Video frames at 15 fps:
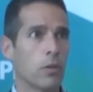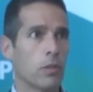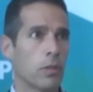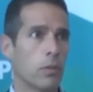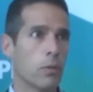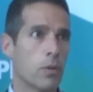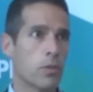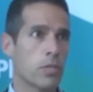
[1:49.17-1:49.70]
you
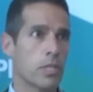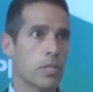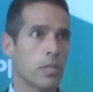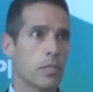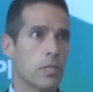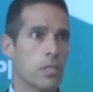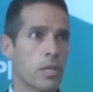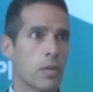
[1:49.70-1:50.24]
can say,
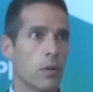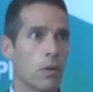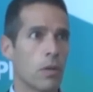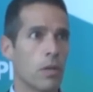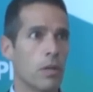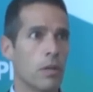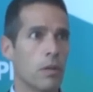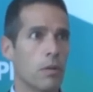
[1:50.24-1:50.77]
the general
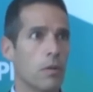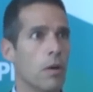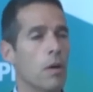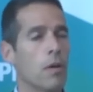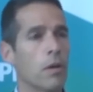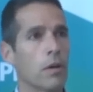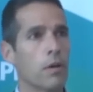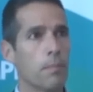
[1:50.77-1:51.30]

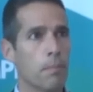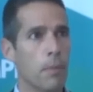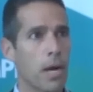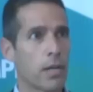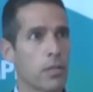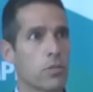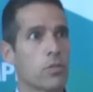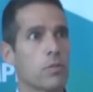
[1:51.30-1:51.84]

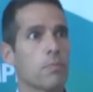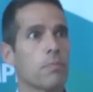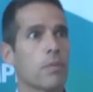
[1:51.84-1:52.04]
markets.